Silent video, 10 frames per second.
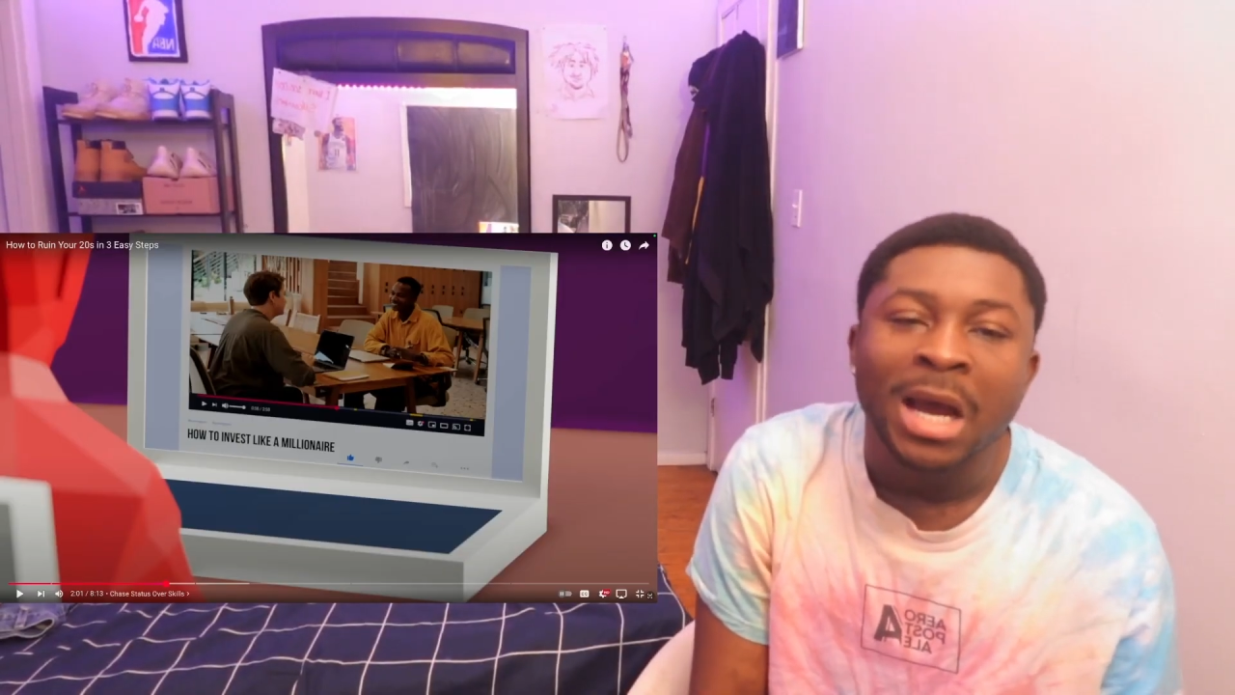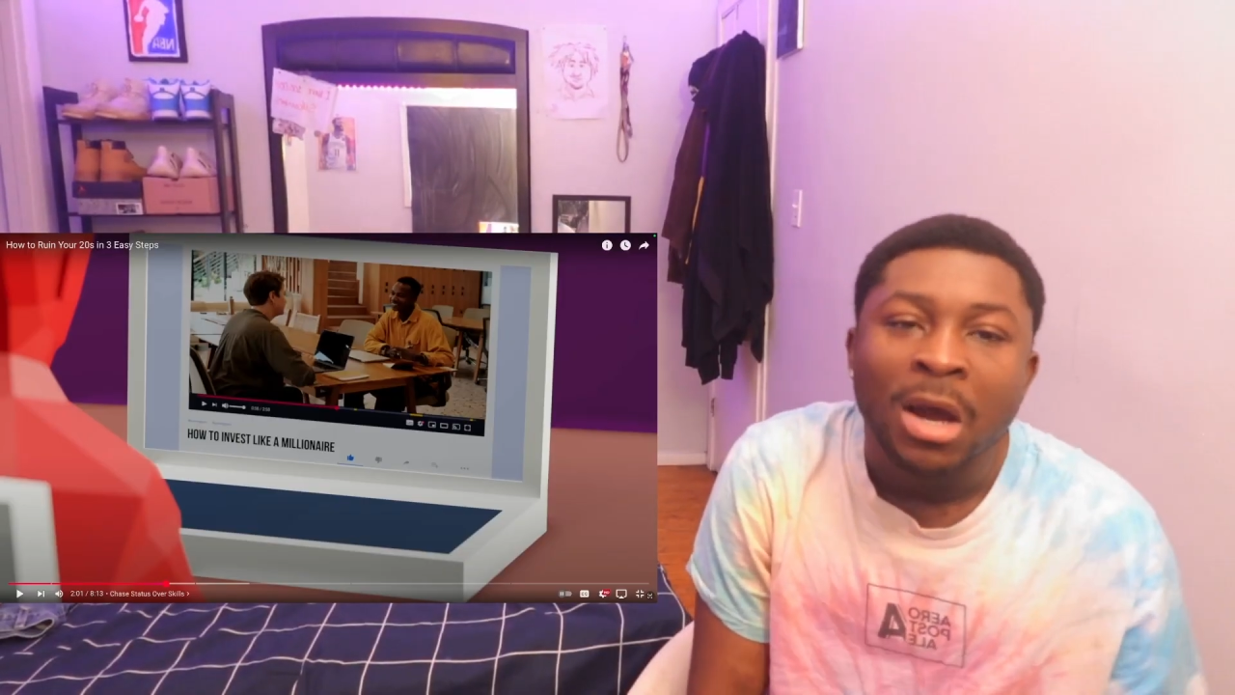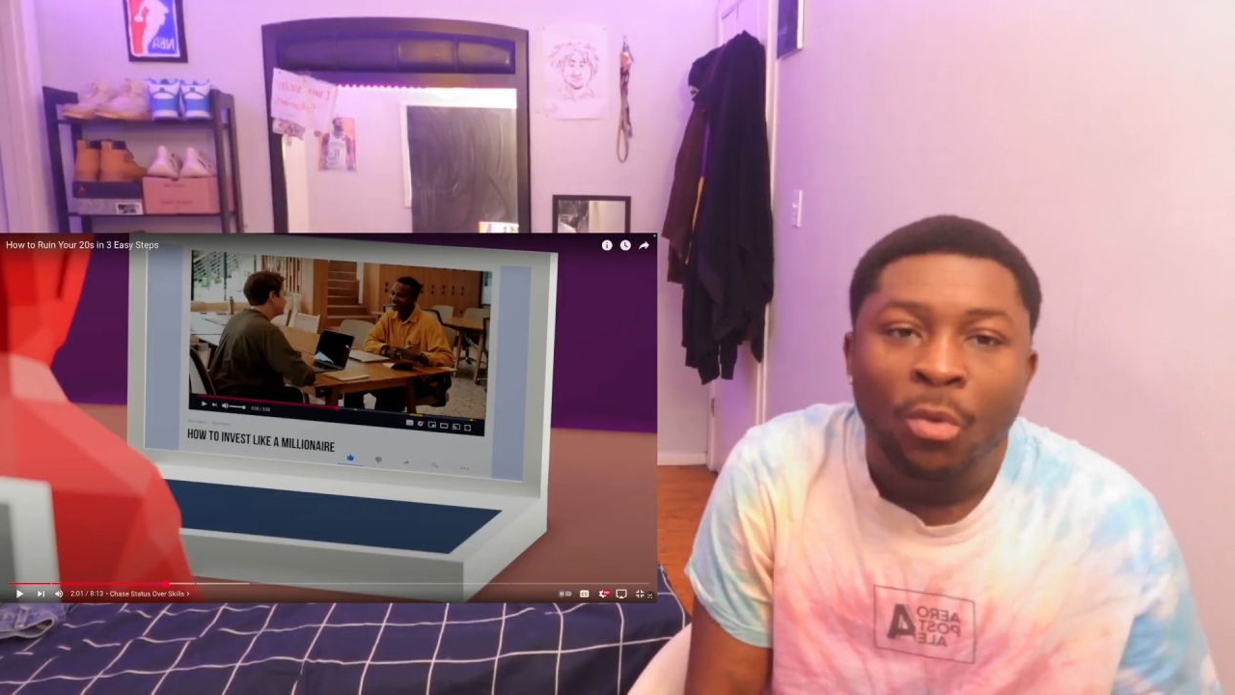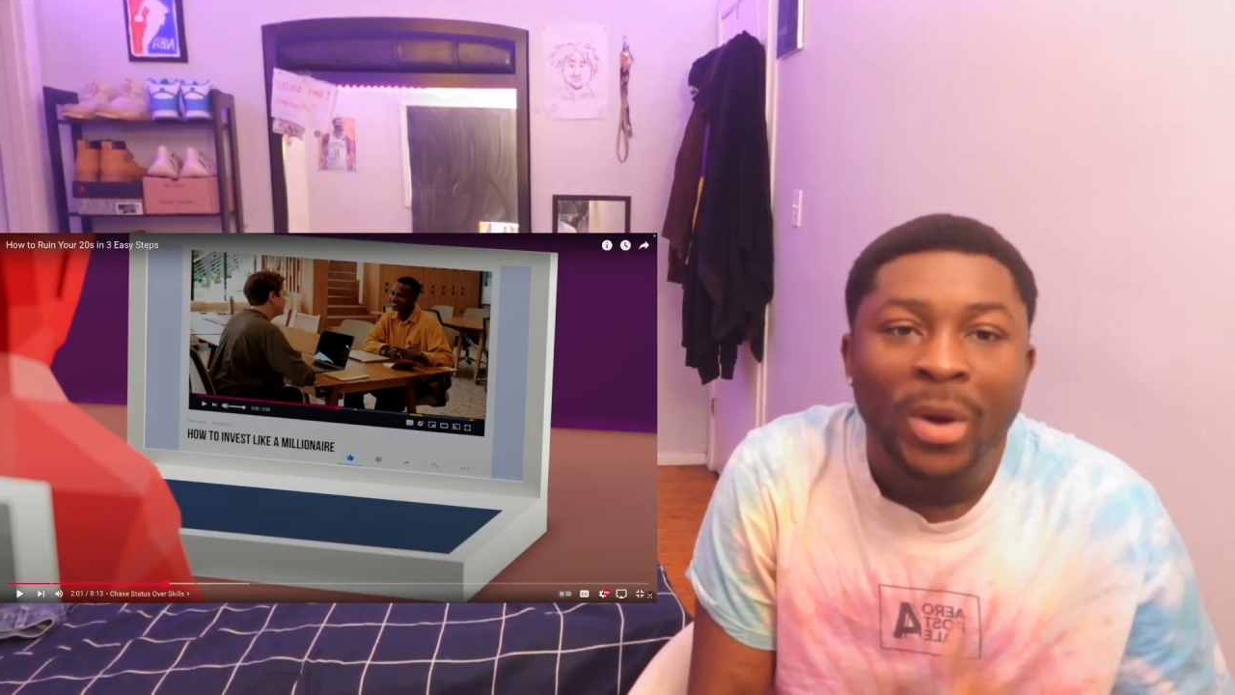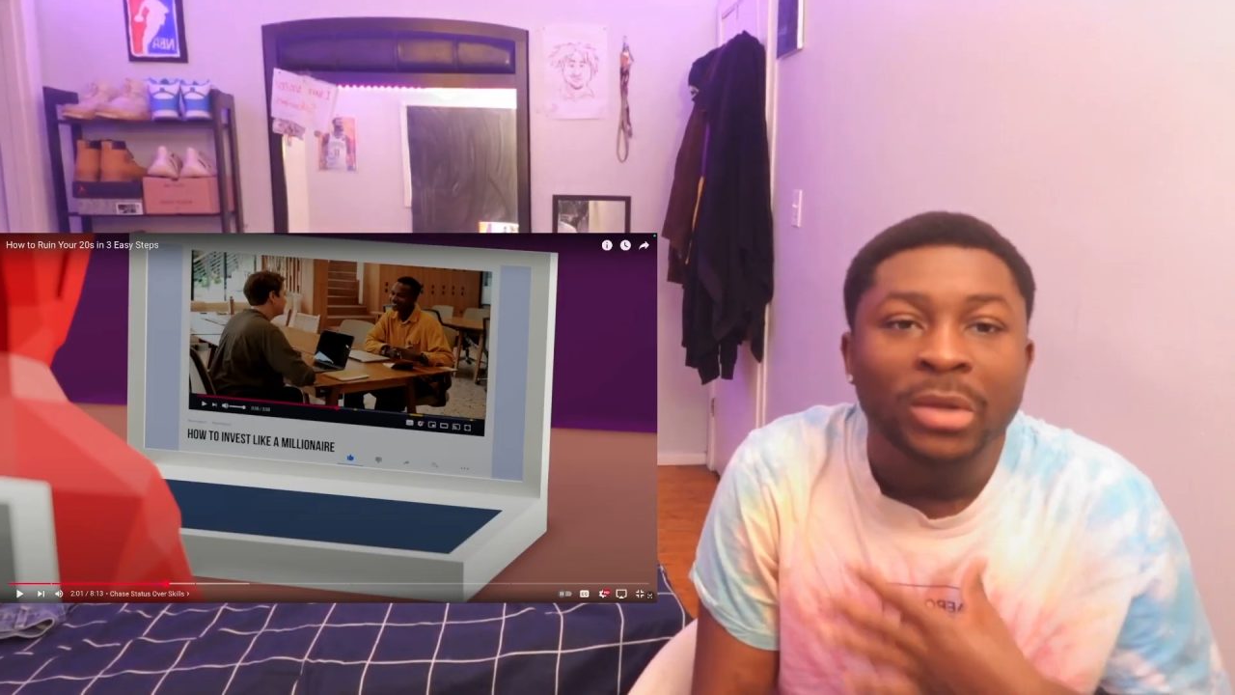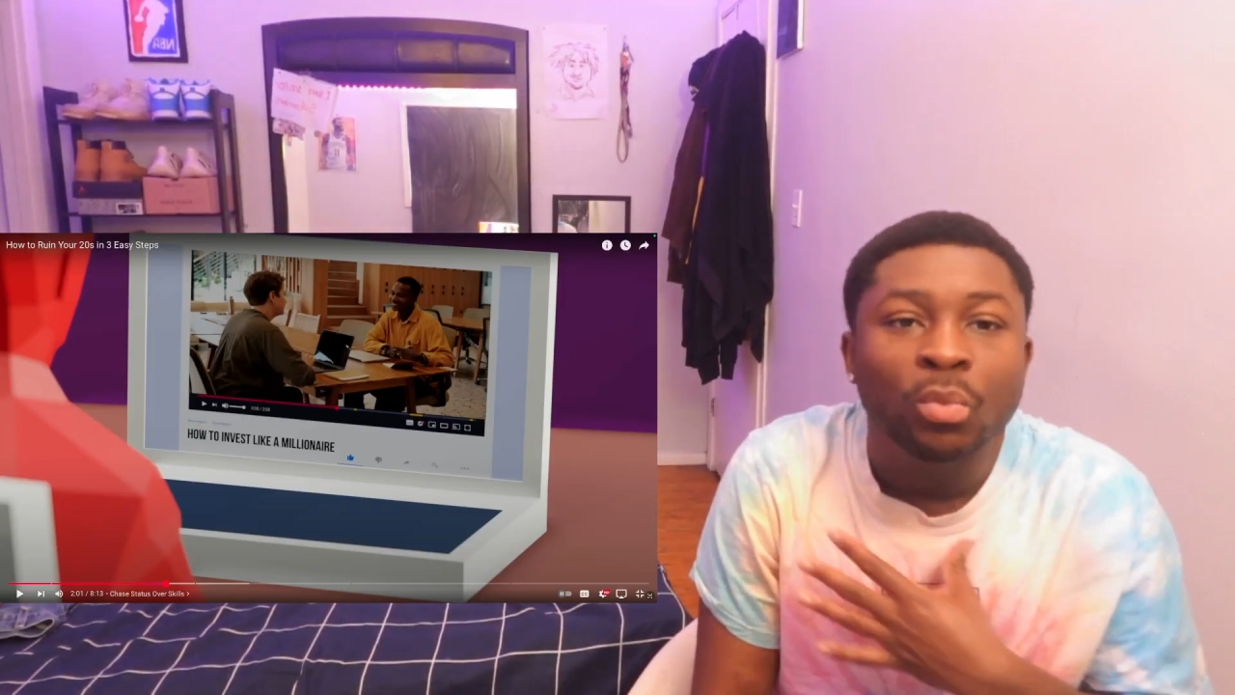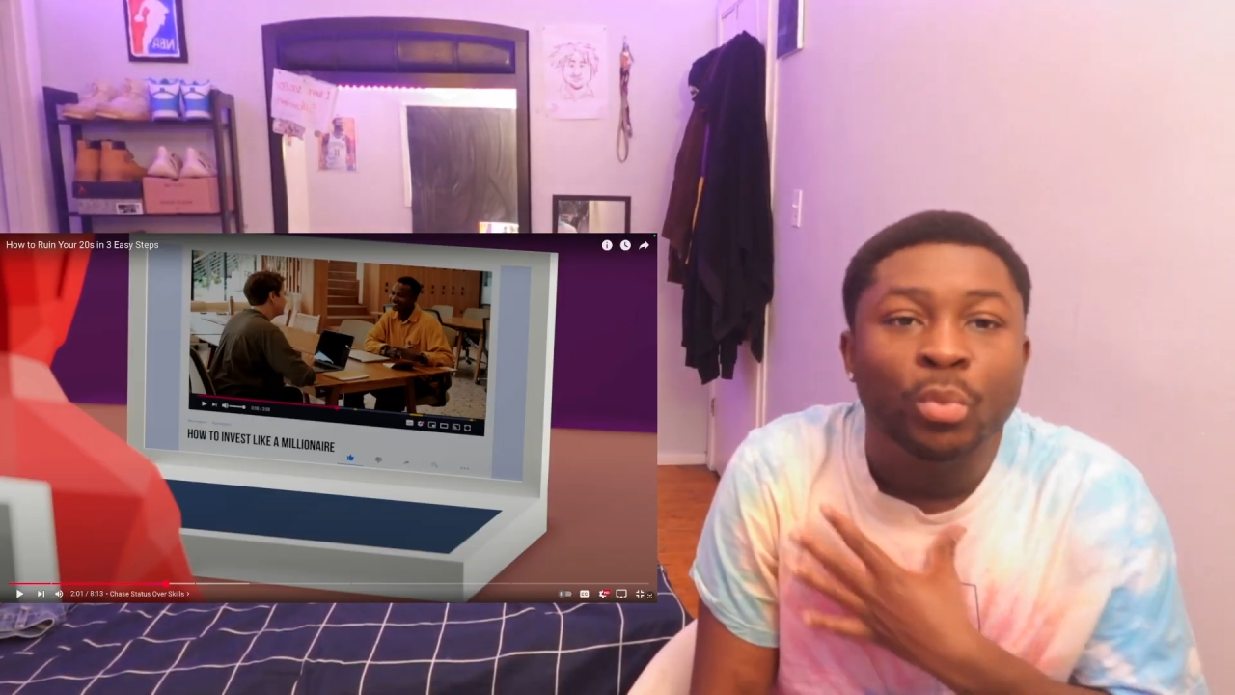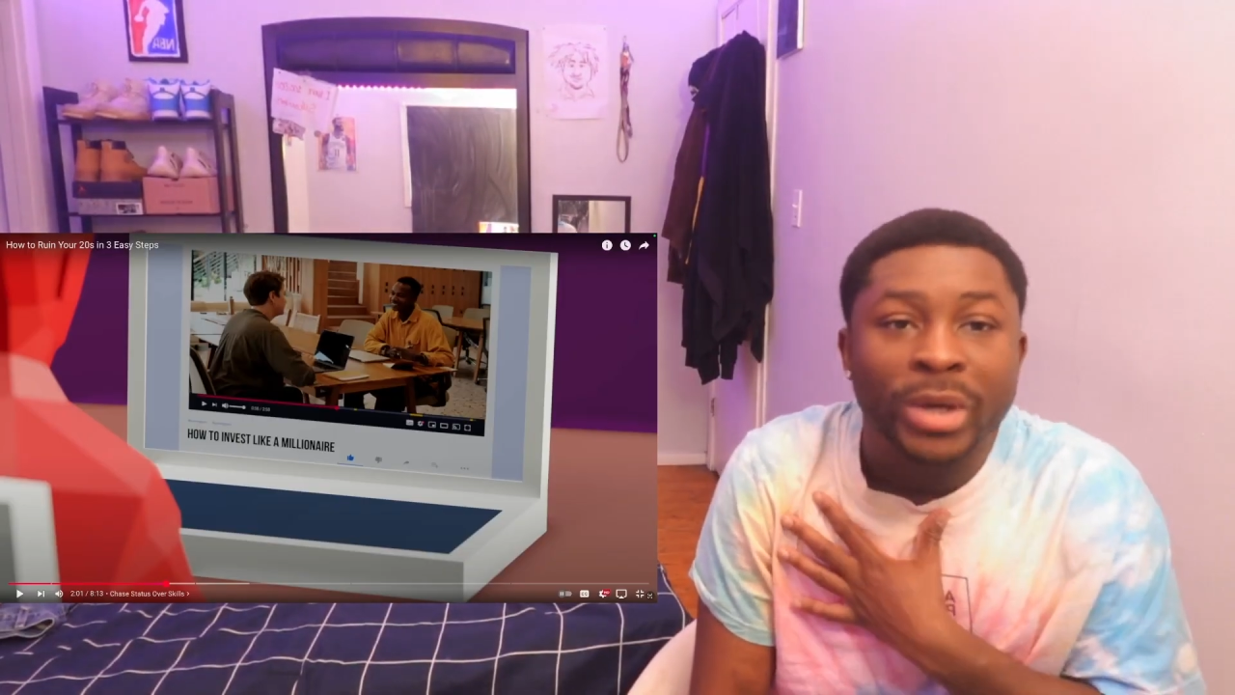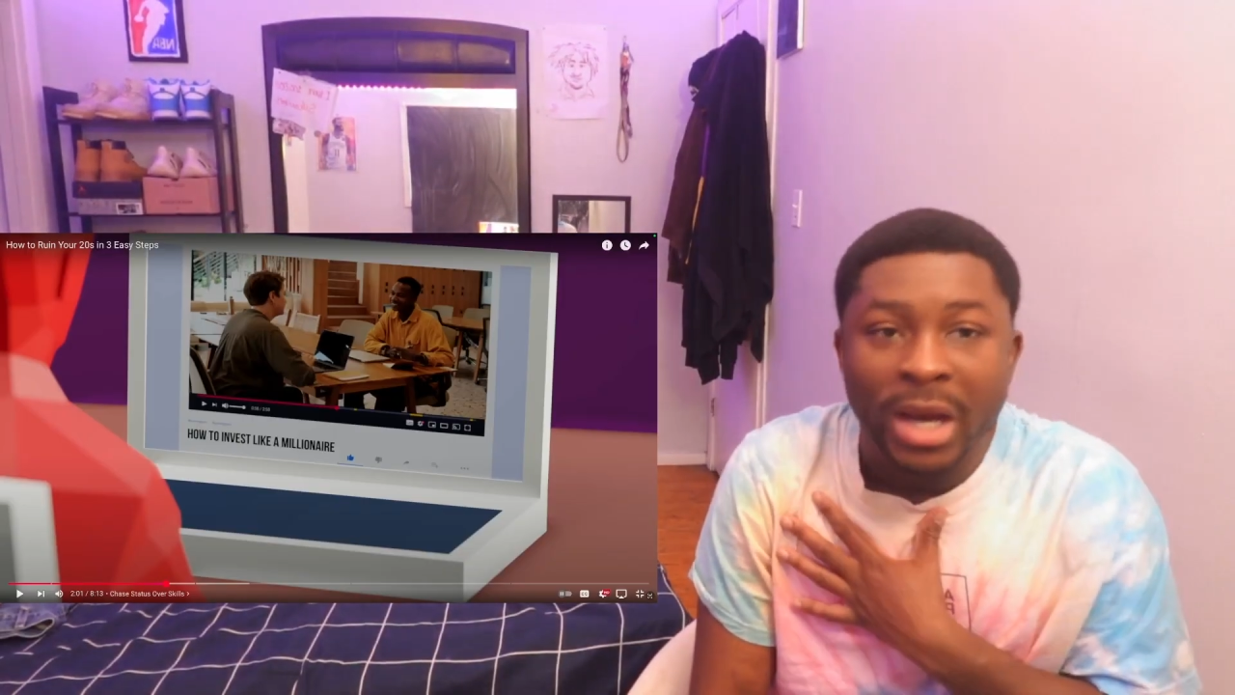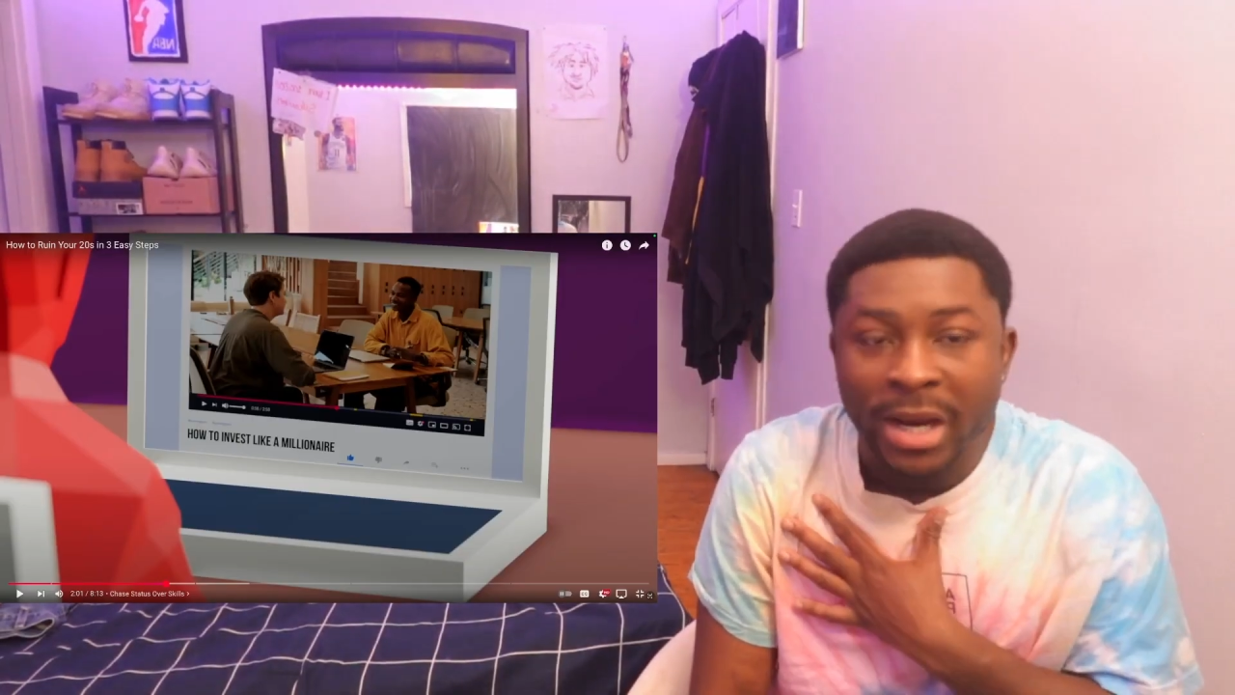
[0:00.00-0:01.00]
when
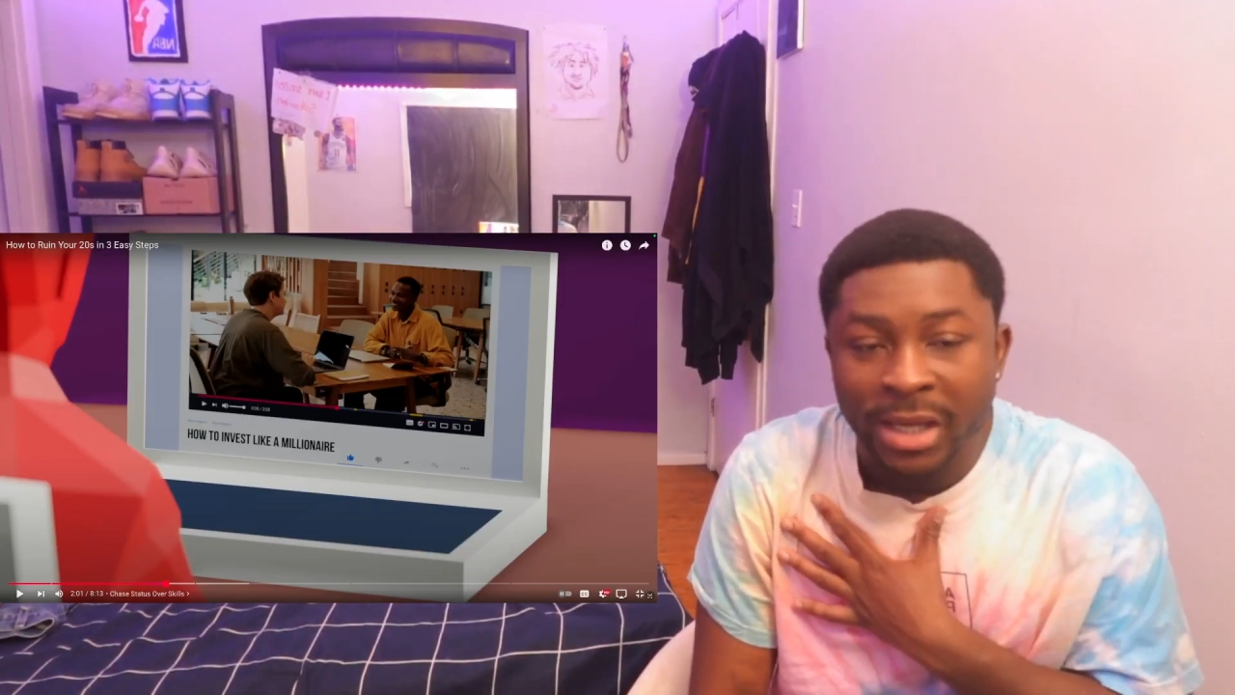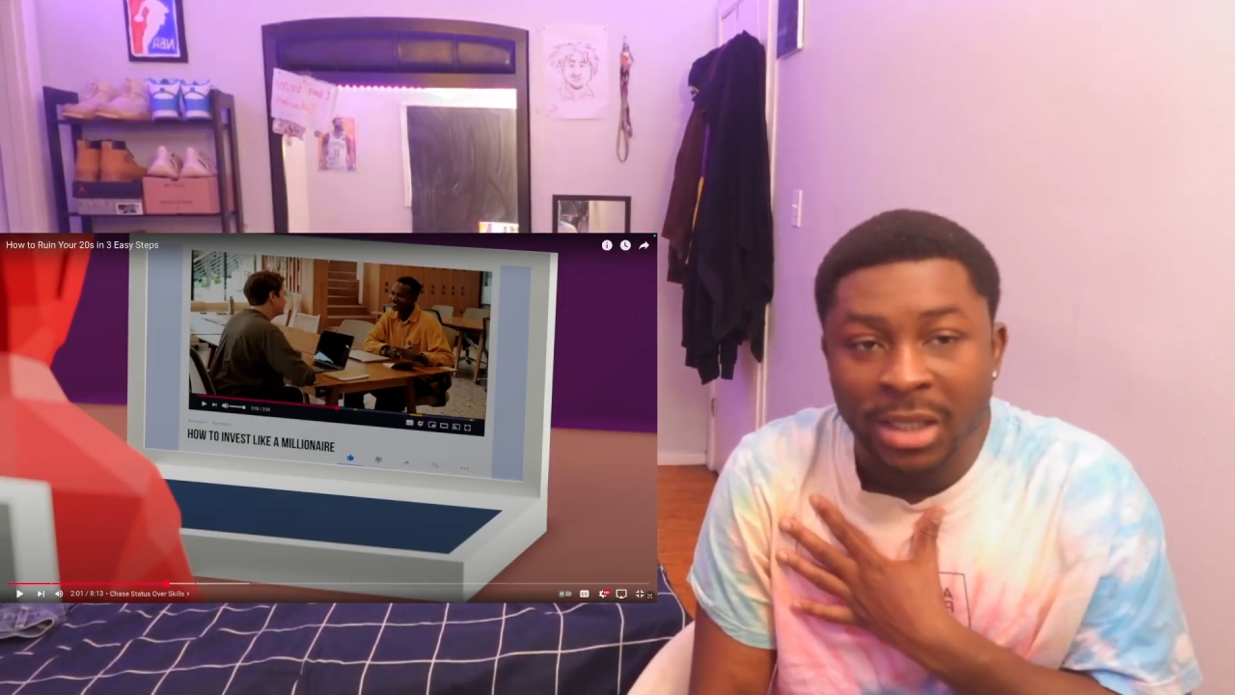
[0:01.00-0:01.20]
we are in